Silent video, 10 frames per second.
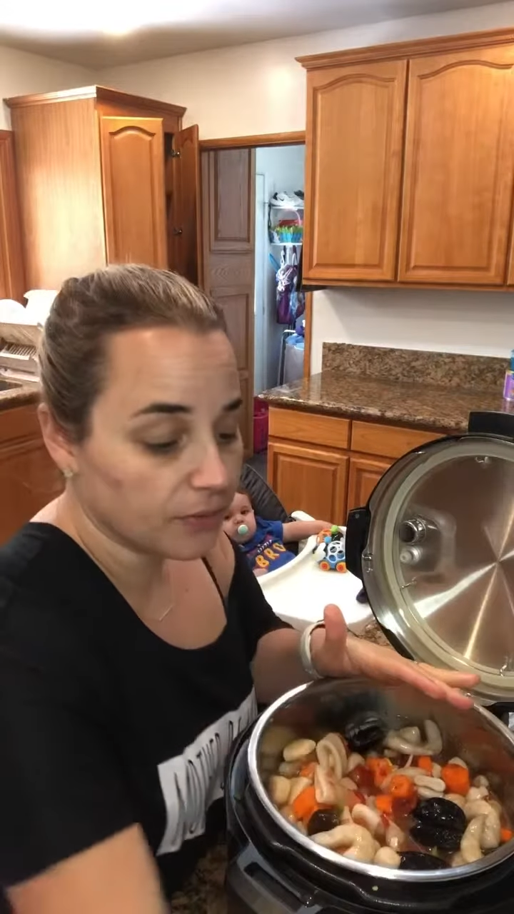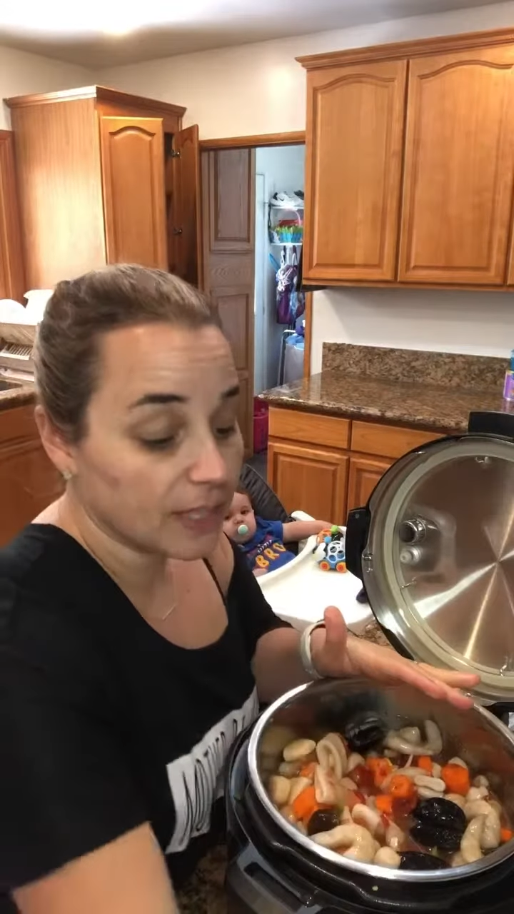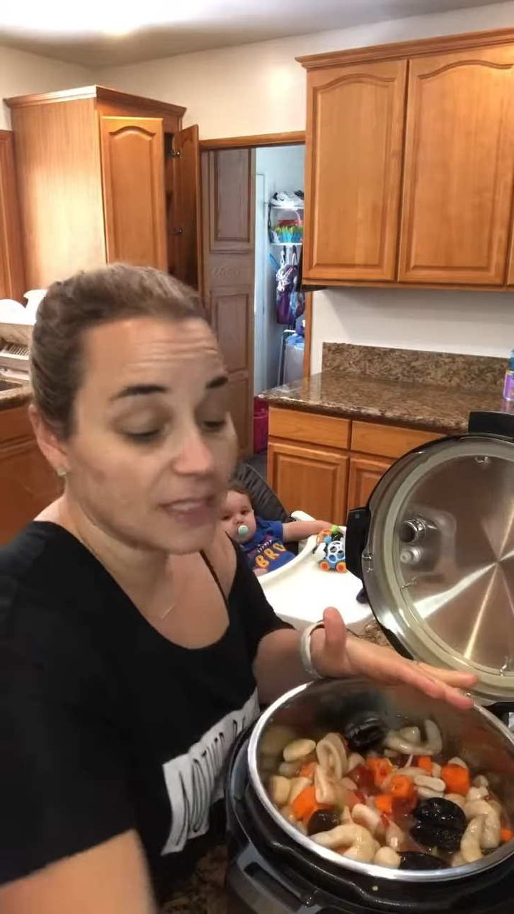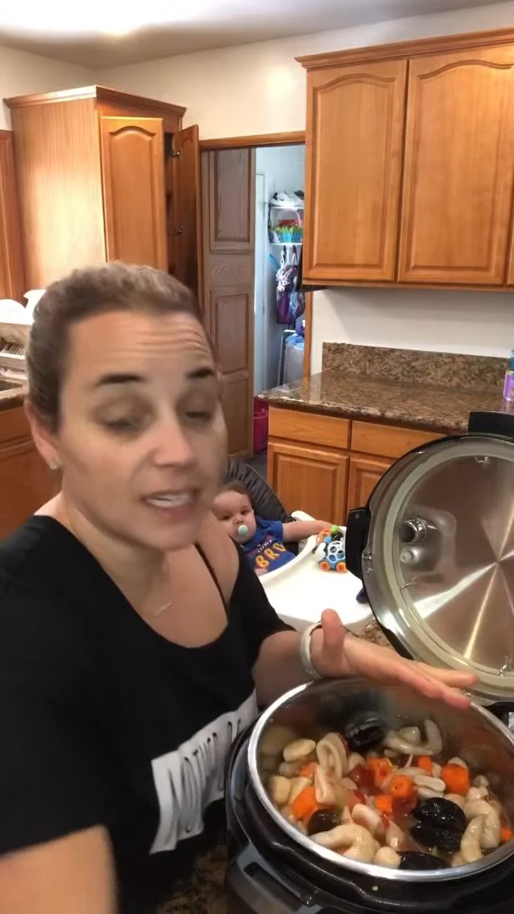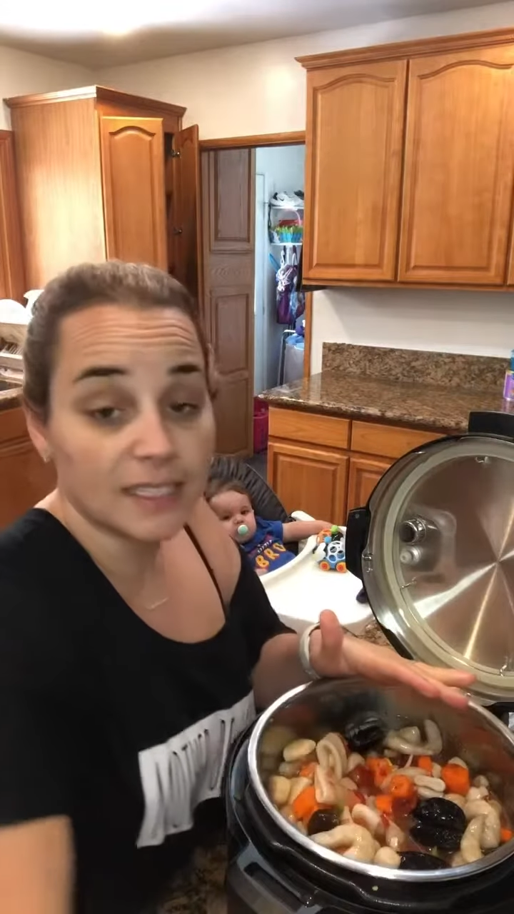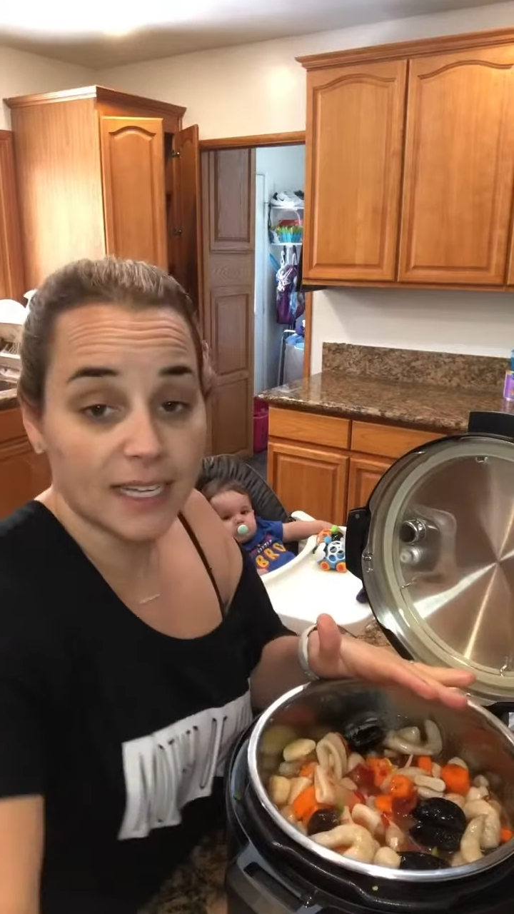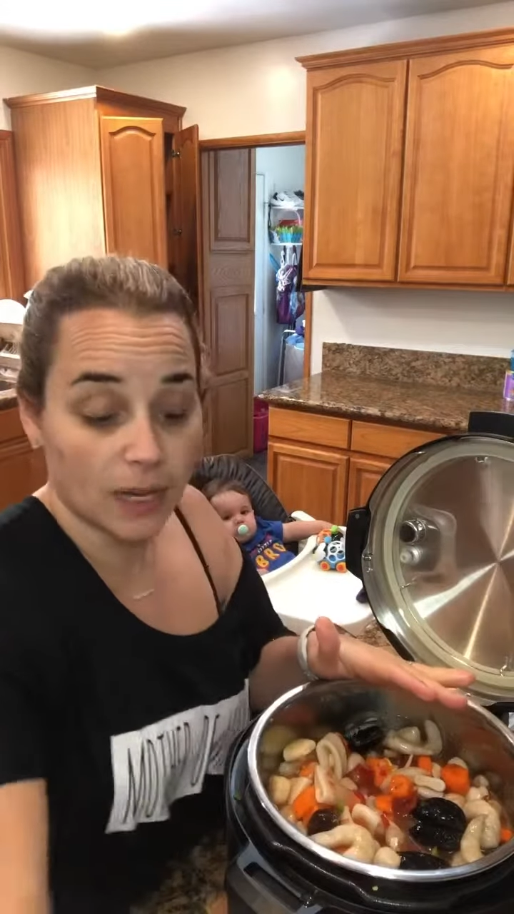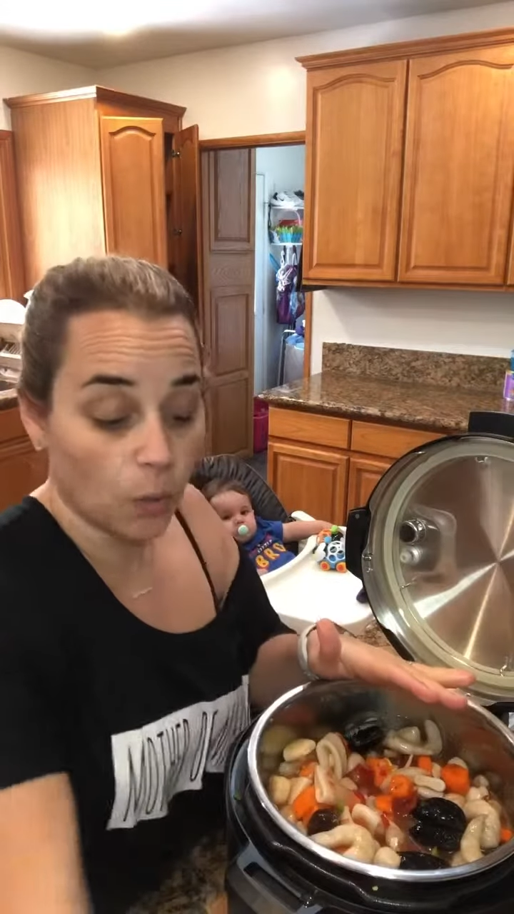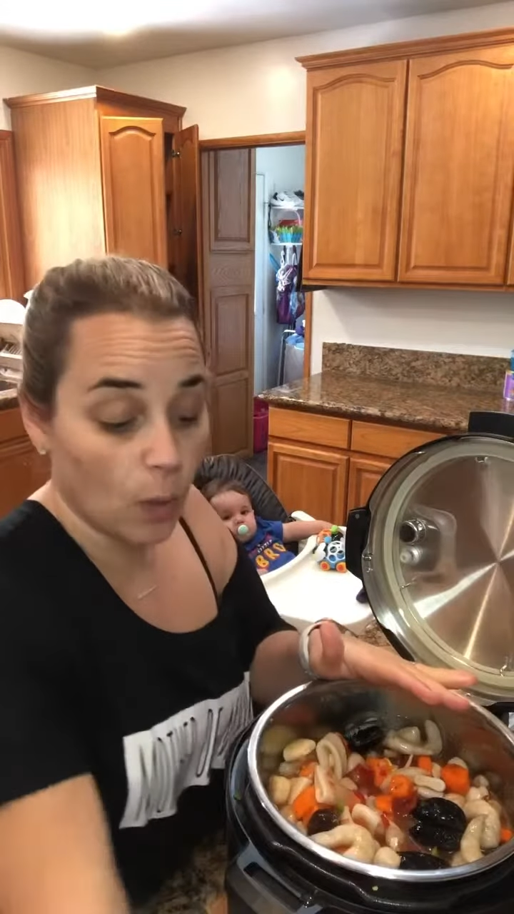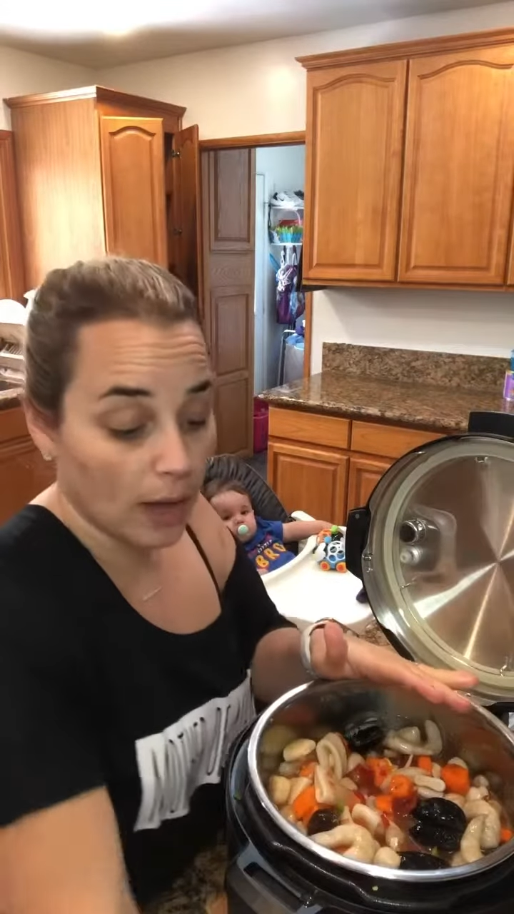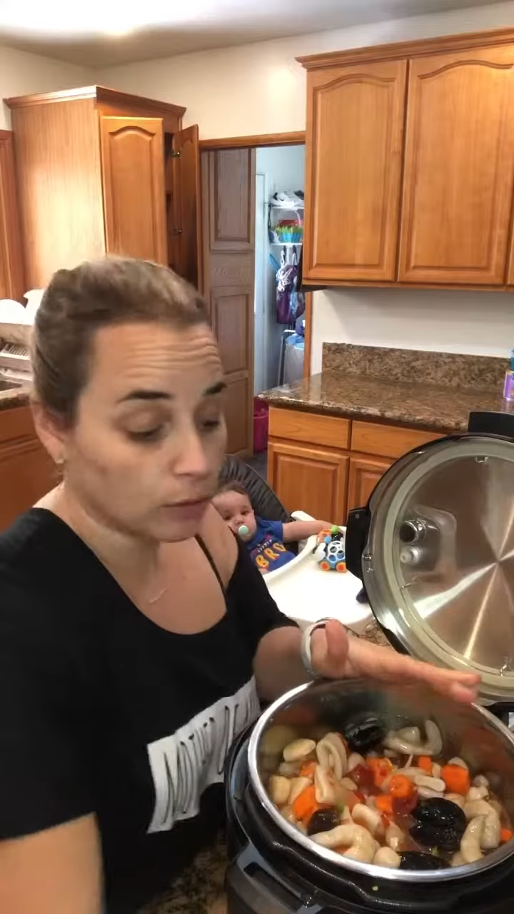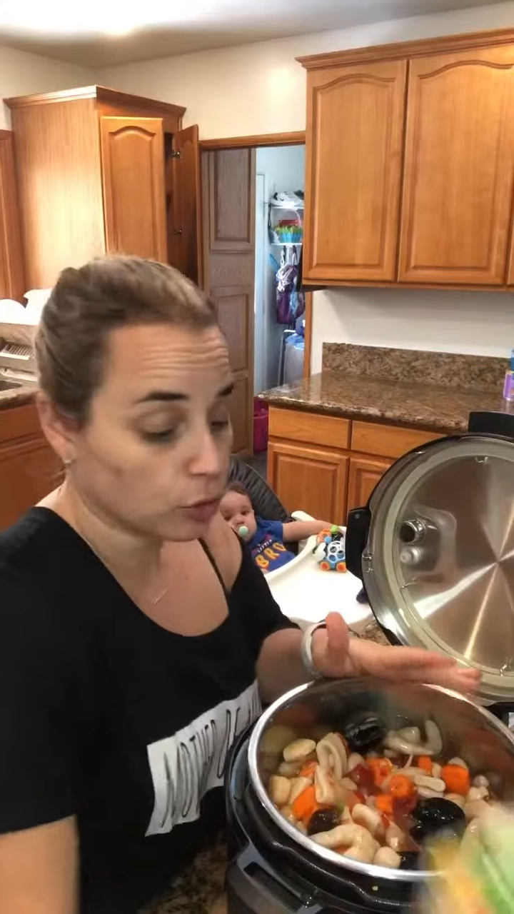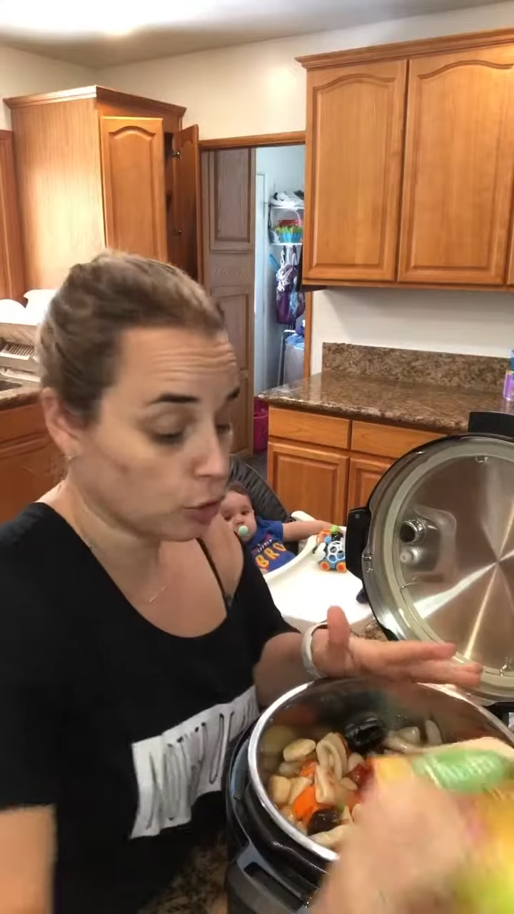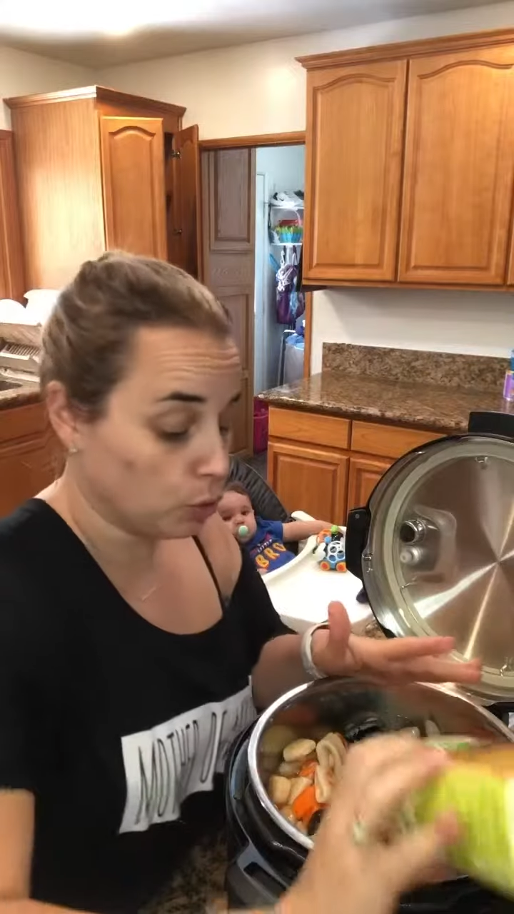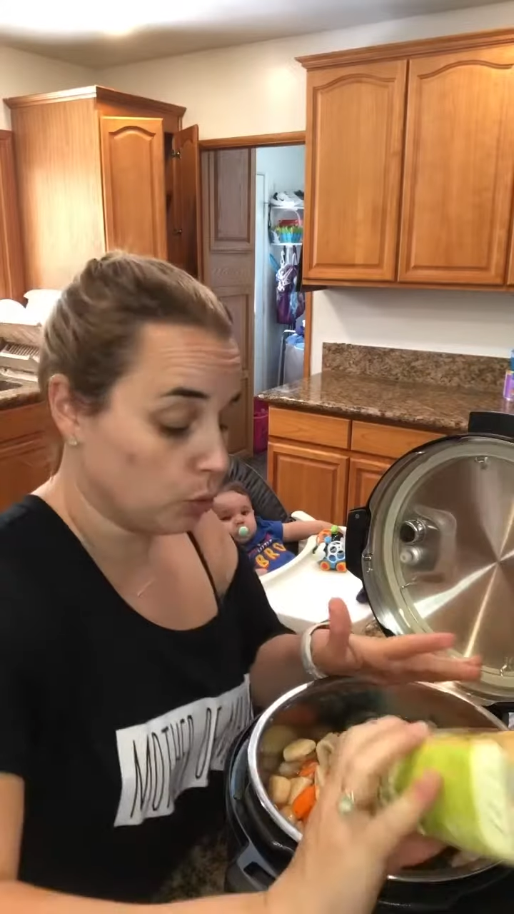It's going to take a while
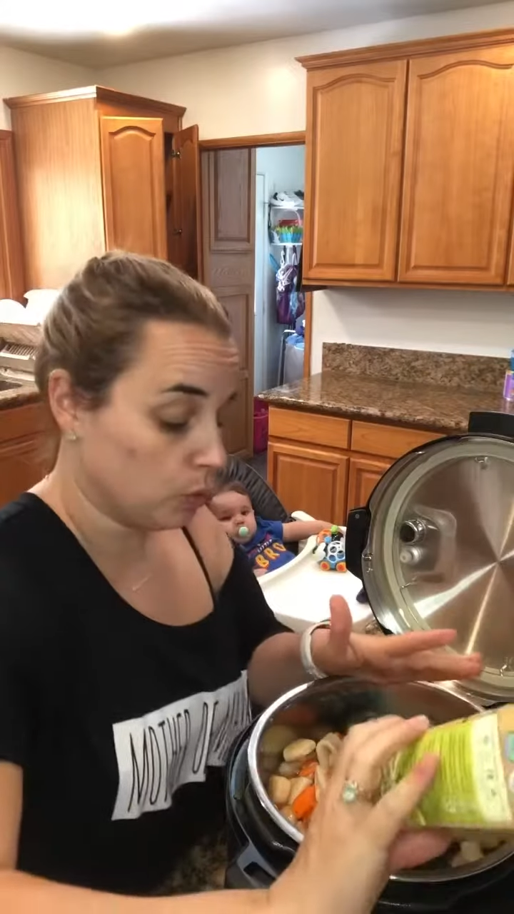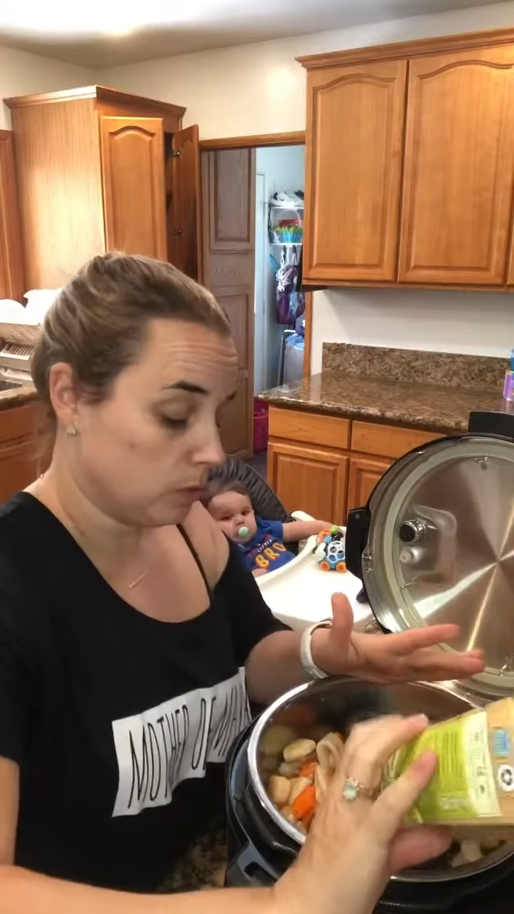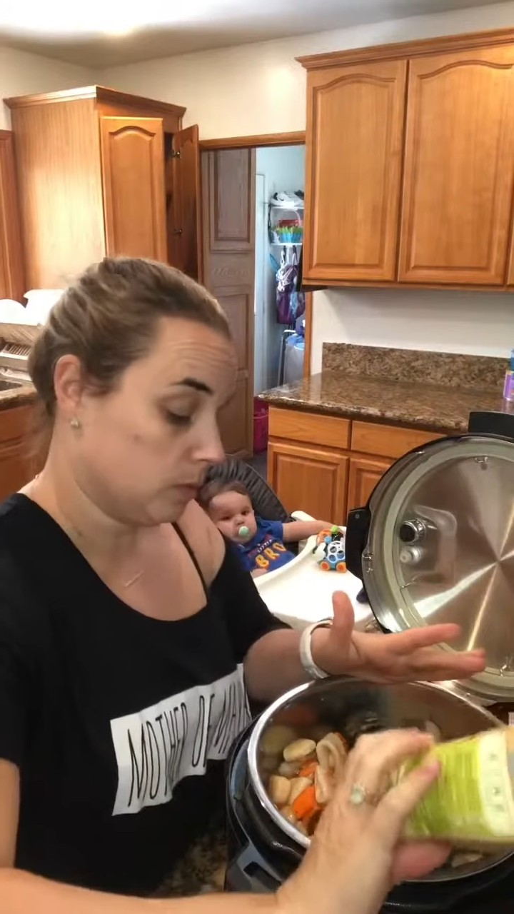to